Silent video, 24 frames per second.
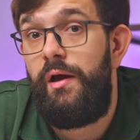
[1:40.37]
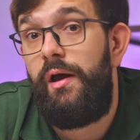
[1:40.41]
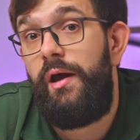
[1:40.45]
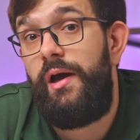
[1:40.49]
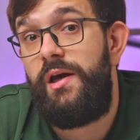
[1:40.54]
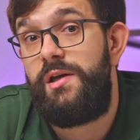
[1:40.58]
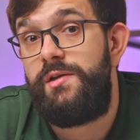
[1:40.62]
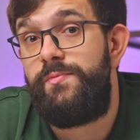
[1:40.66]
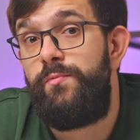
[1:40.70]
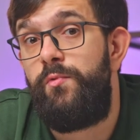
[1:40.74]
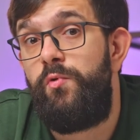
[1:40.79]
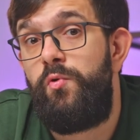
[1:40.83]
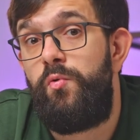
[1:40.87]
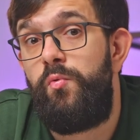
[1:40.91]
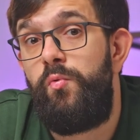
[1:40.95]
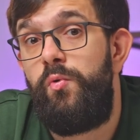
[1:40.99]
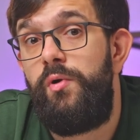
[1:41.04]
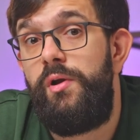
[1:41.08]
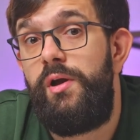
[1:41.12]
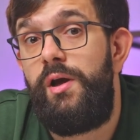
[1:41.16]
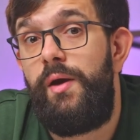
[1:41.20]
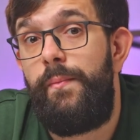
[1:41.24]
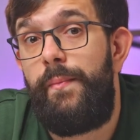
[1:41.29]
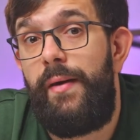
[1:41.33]
as more
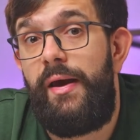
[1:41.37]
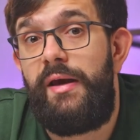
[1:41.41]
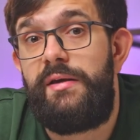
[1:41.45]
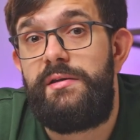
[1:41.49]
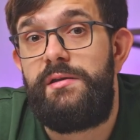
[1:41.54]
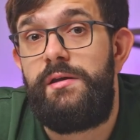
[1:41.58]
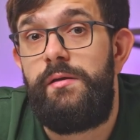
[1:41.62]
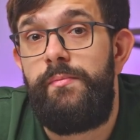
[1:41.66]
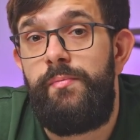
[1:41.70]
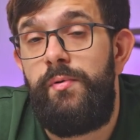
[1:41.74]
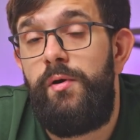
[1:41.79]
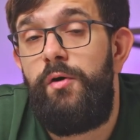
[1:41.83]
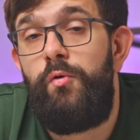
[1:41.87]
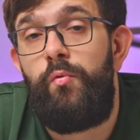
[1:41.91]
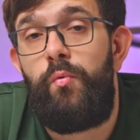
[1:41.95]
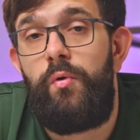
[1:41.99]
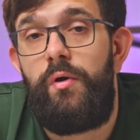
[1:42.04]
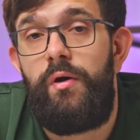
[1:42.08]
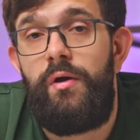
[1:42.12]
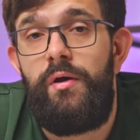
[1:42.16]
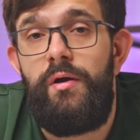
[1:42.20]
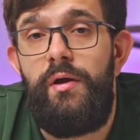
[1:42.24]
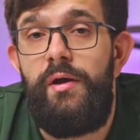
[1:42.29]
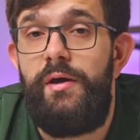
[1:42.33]
cooling capacity per
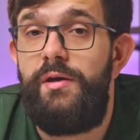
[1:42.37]
watt